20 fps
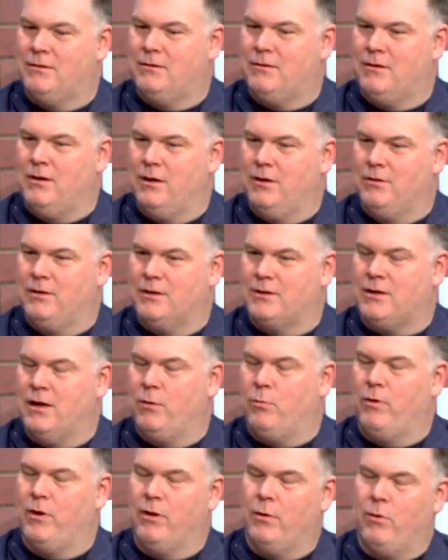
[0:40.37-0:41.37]

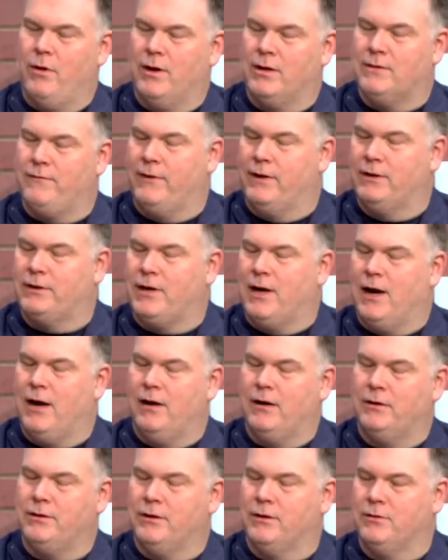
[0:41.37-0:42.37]
Deciding whether I wanted to finish
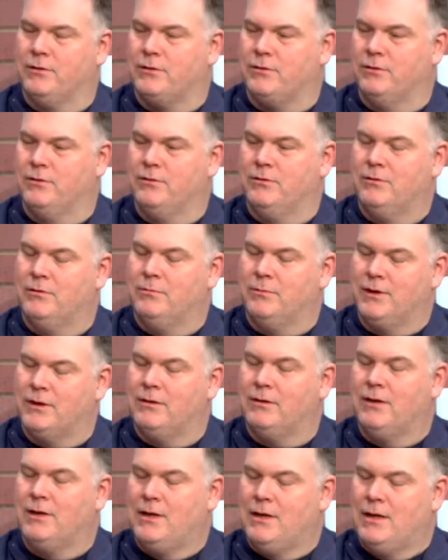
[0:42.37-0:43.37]
college or go to school. But
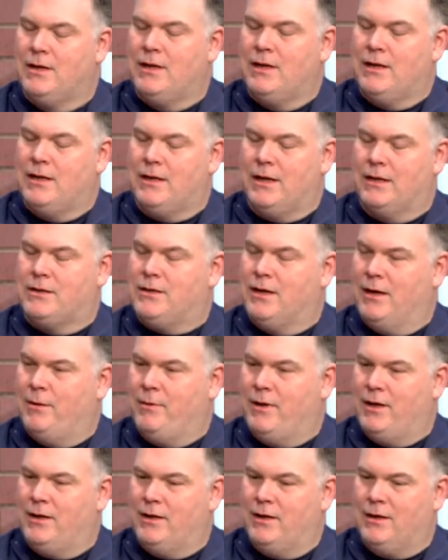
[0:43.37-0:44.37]
at that time,
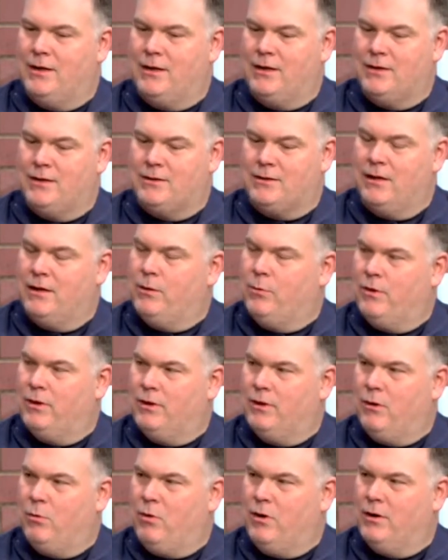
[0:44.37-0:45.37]
I decided I wanted to
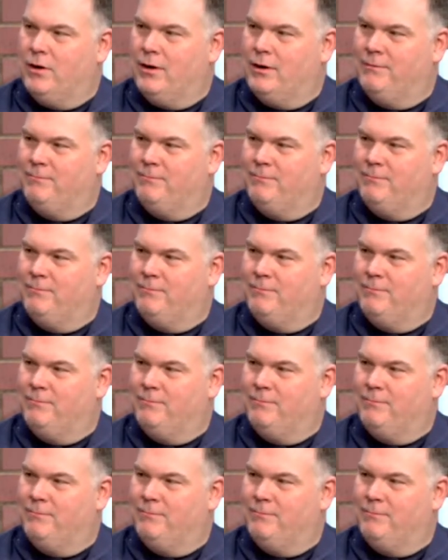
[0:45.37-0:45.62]
go to work.